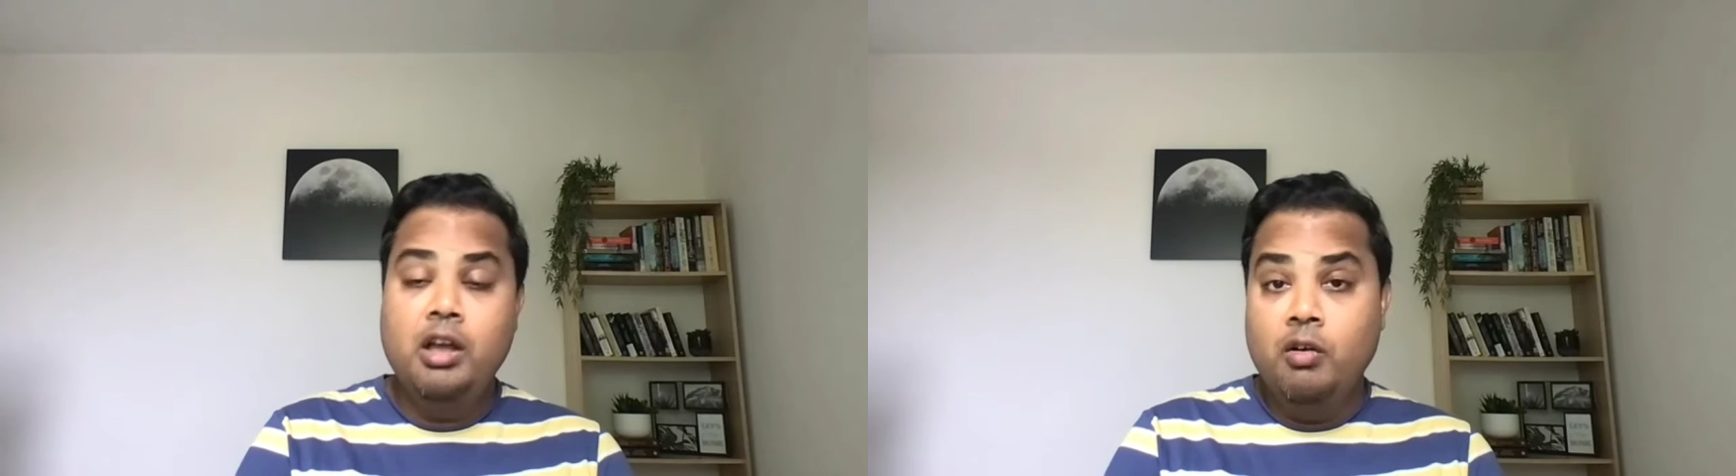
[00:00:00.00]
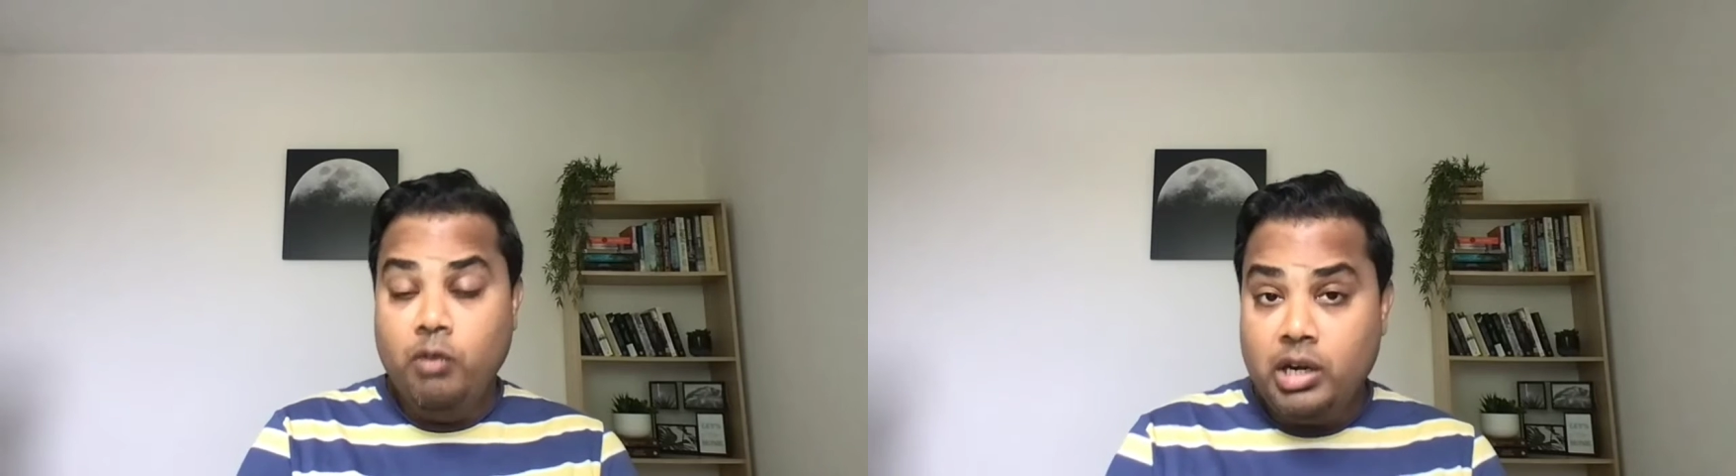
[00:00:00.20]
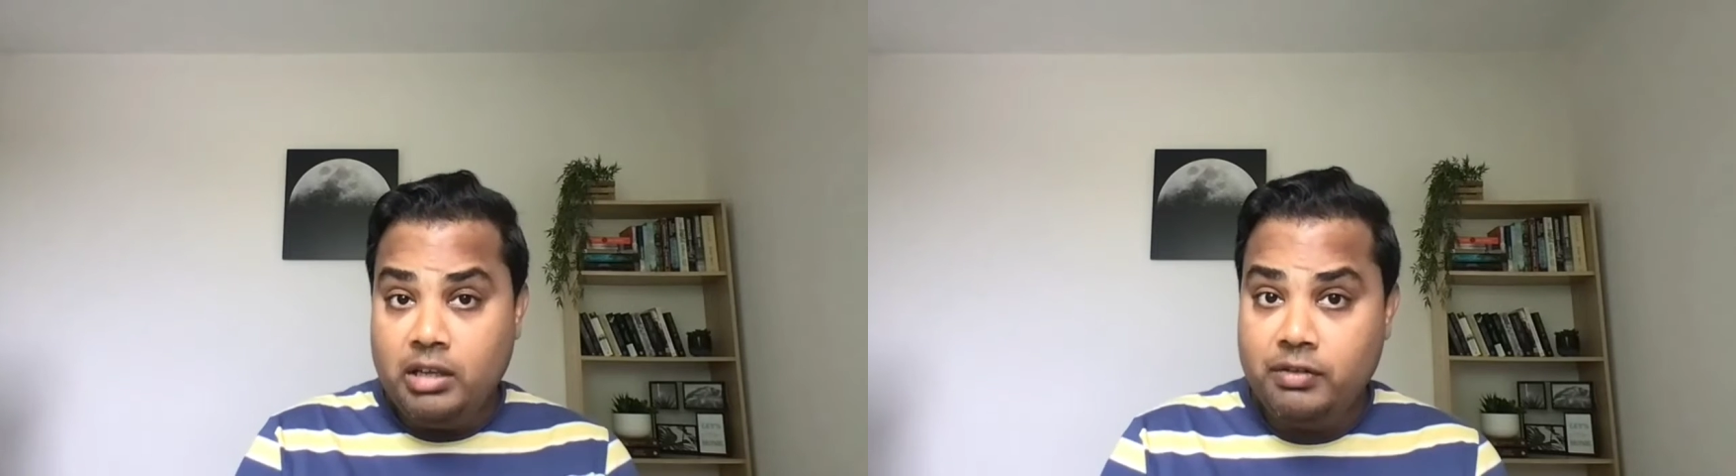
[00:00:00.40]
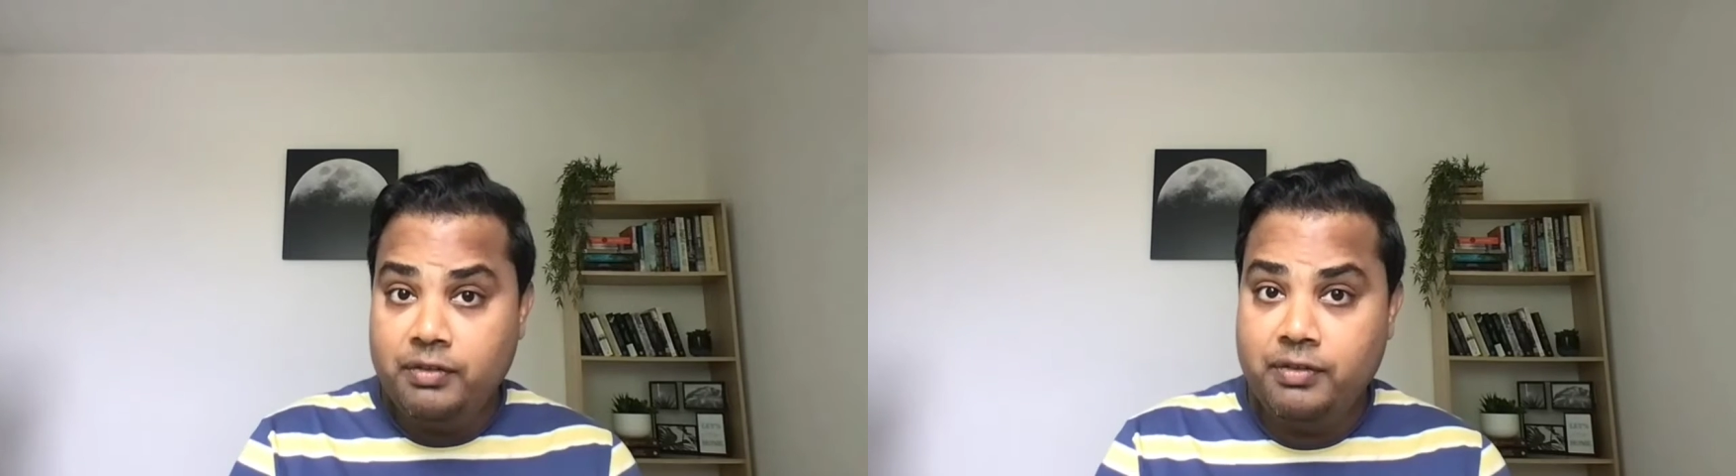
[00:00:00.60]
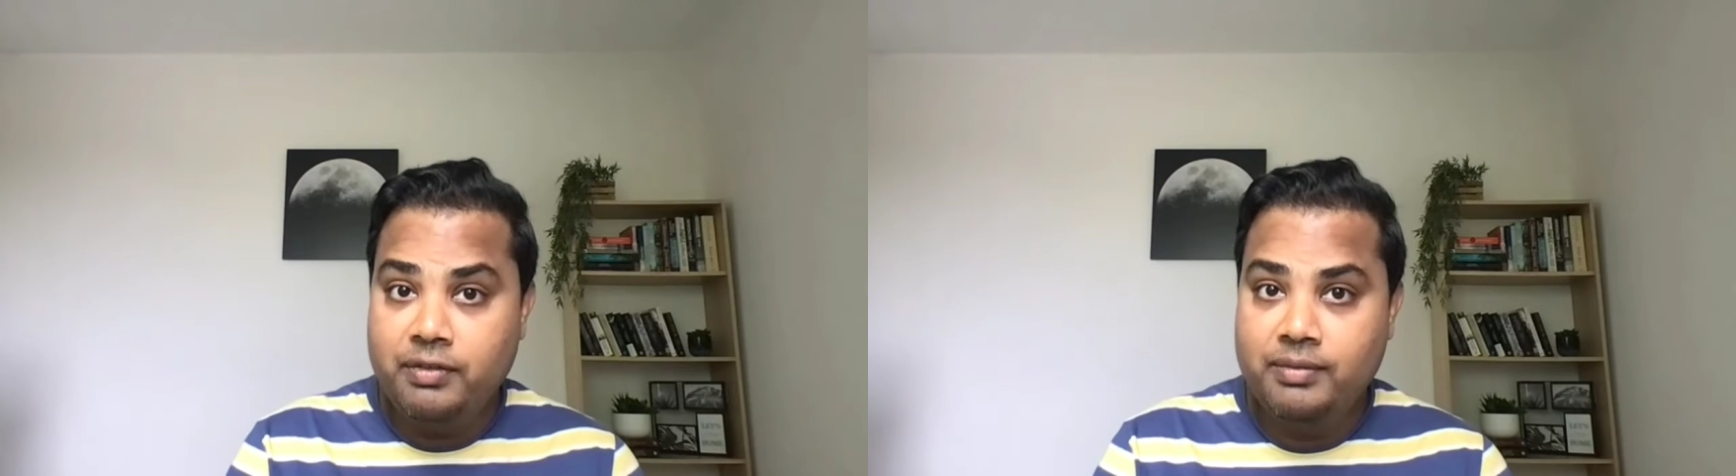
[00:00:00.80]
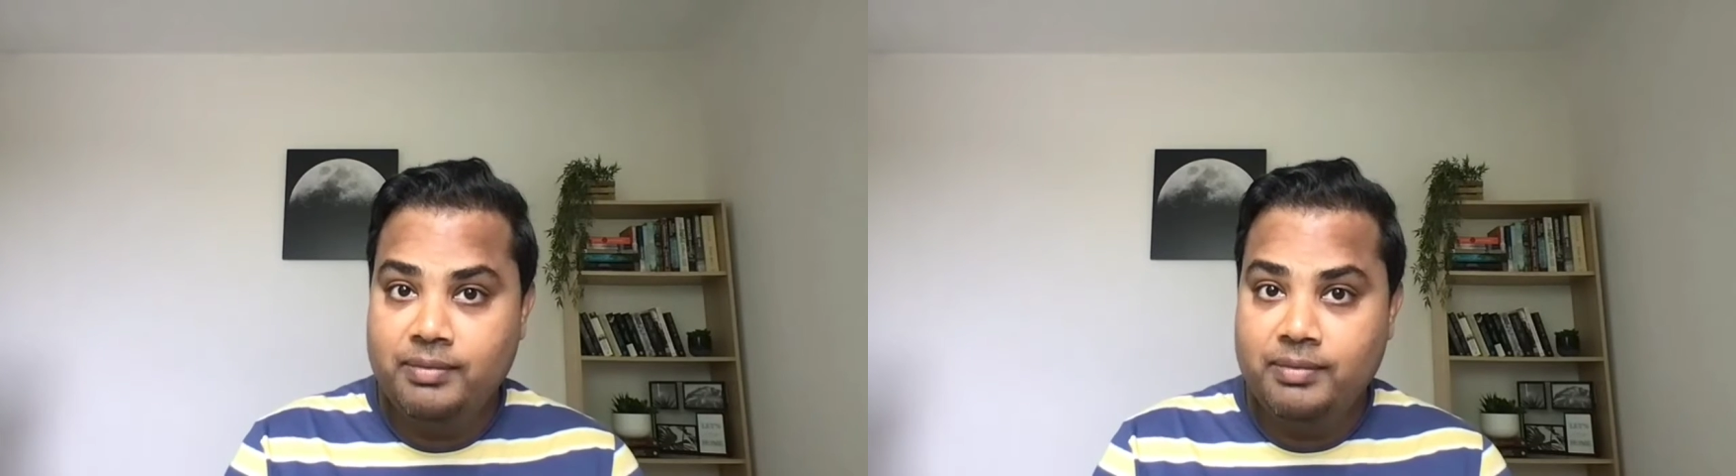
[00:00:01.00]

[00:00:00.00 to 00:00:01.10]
What if